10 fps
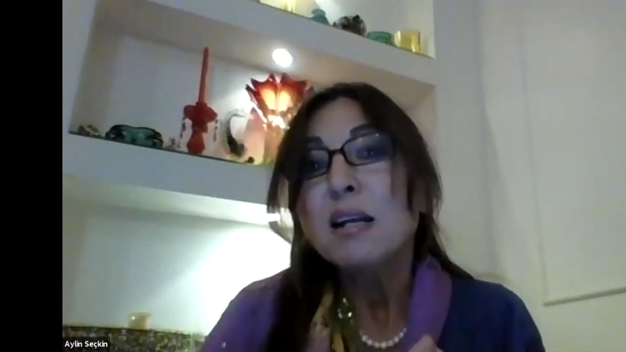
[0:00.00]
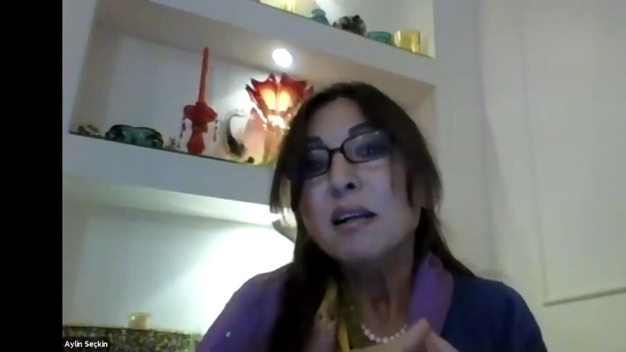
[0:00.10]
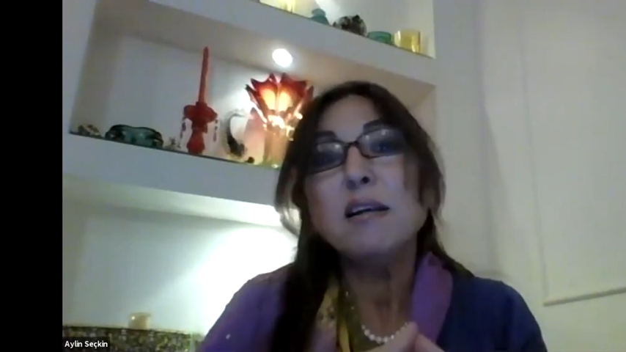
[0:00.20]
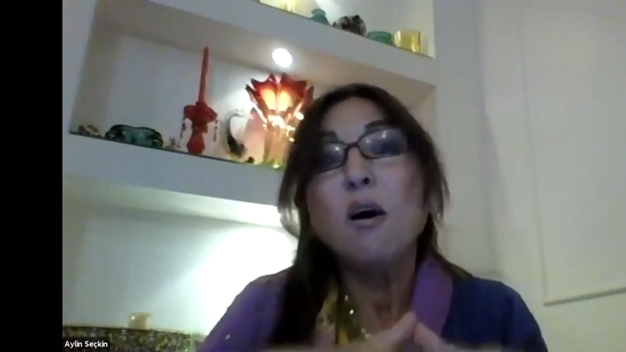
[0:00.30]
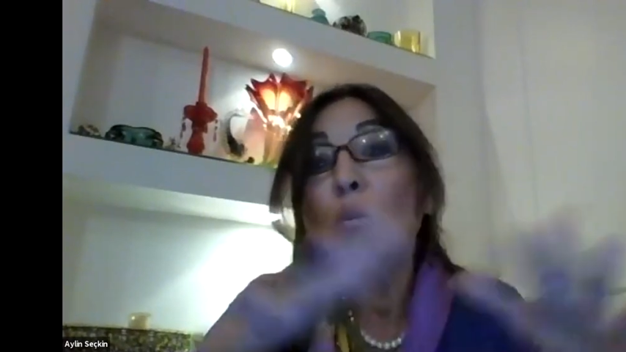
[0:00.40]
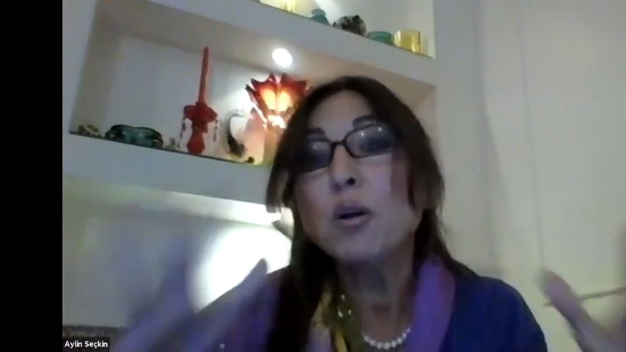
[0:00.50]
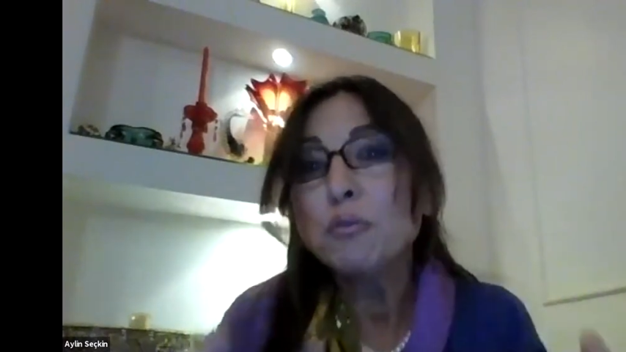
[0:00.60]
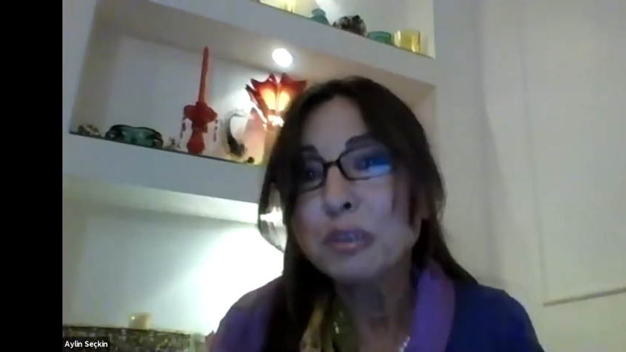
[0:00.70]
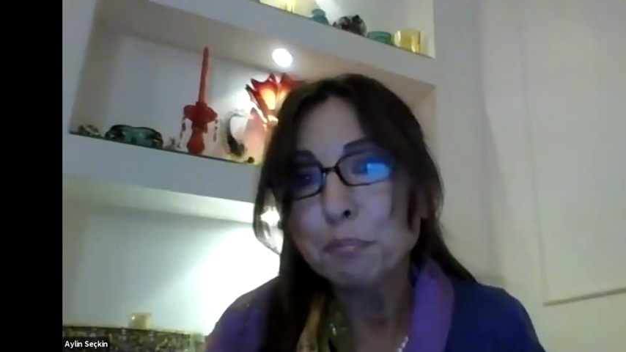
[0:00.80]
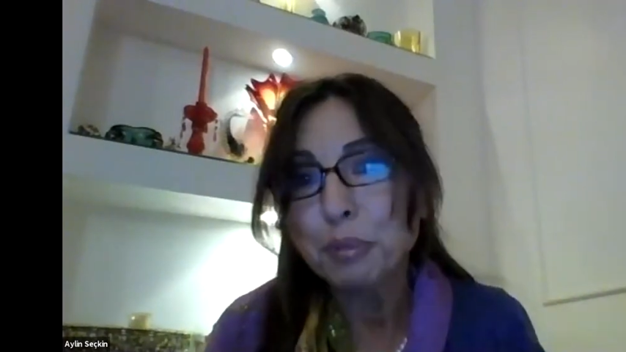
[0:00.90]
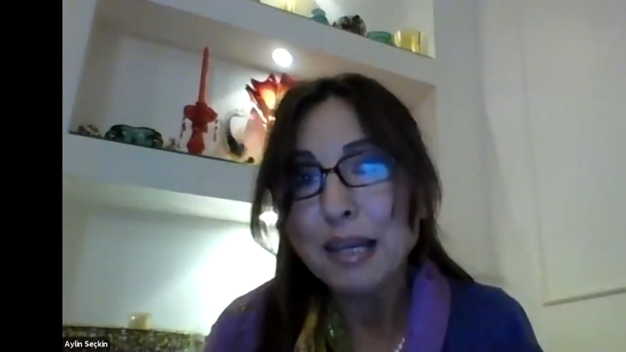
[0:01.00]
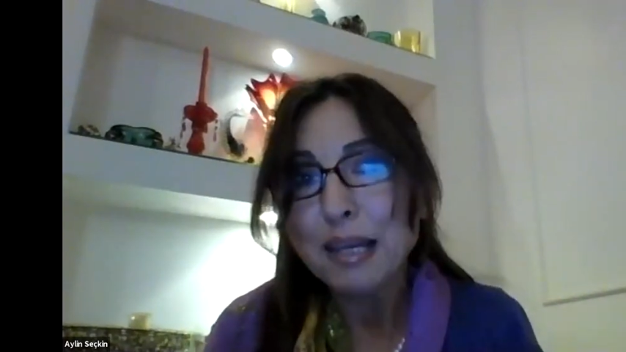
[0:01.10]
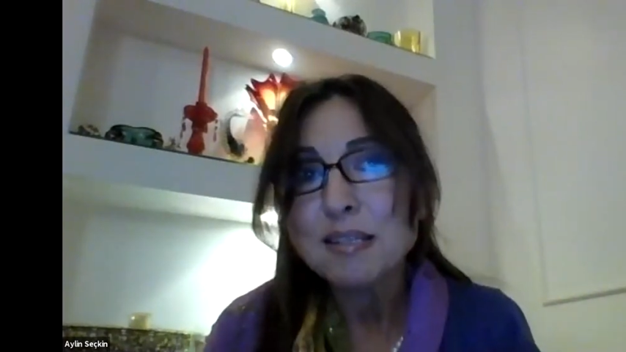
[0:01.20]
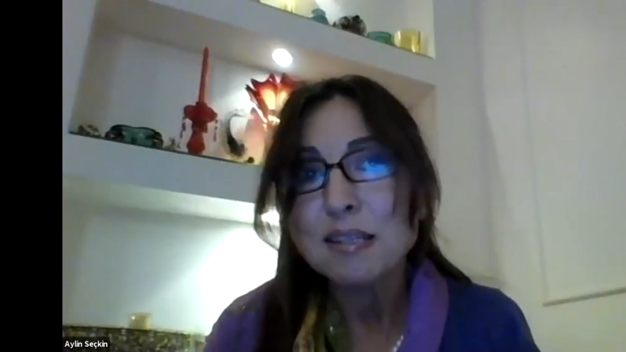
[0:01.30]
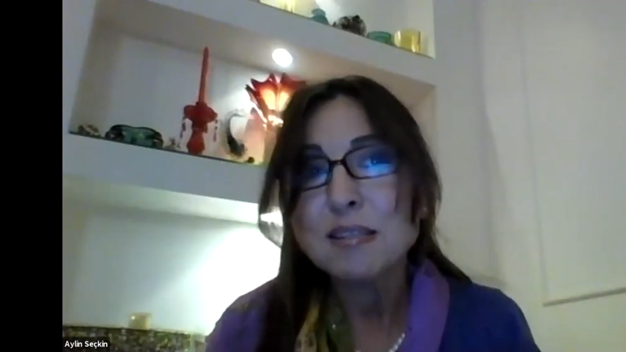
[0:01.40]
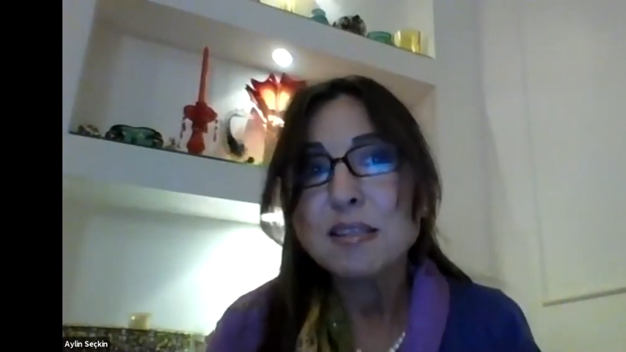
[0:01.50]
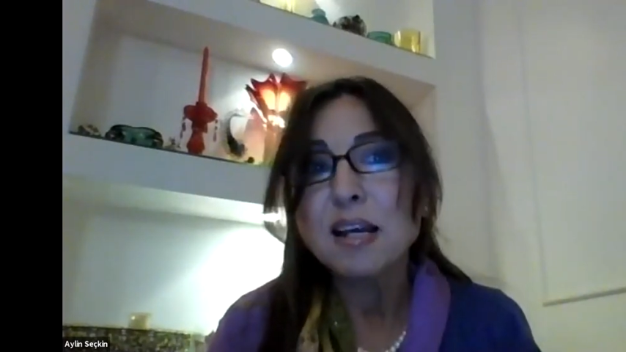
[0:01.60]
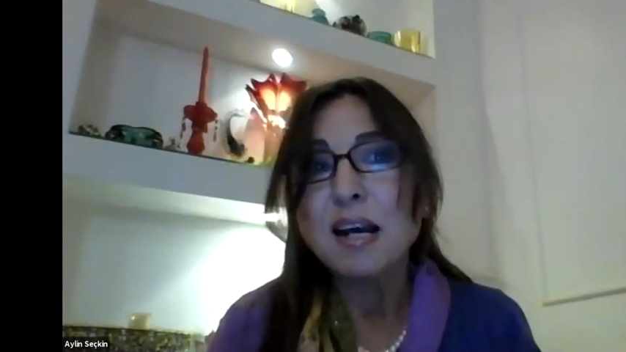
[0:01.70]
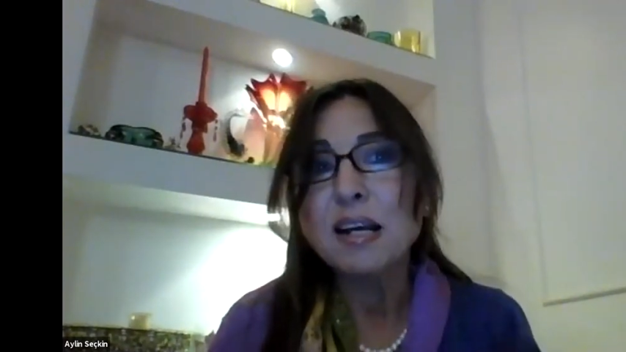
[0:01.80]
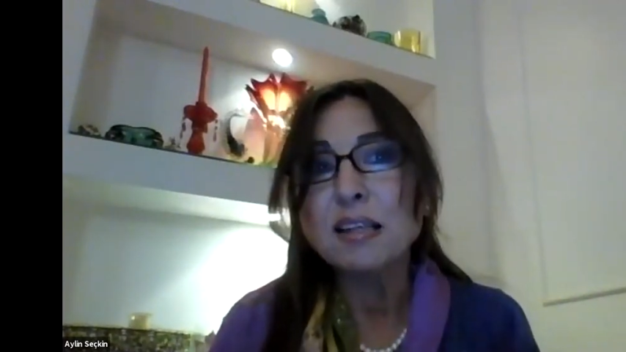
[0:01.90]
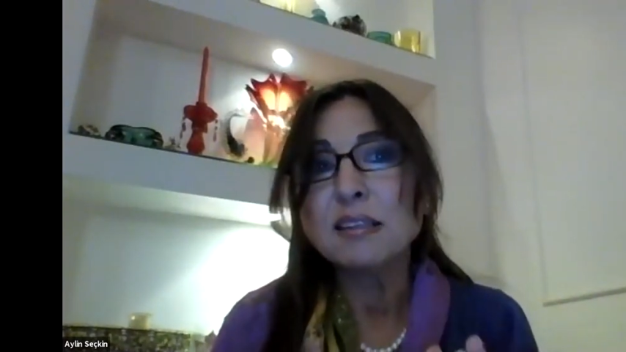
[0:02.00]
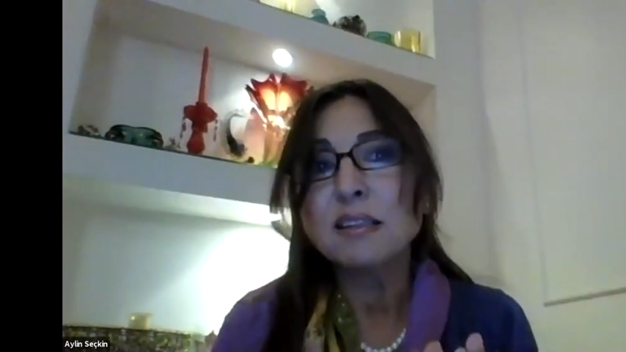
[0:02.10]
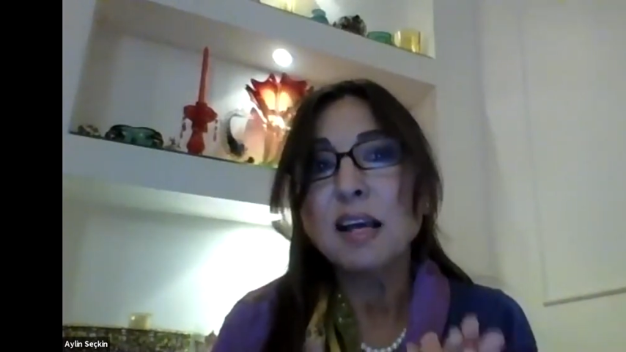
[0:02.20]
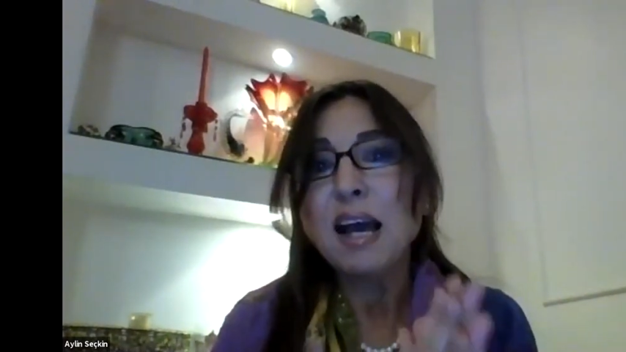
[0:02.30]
uh, all over the places. And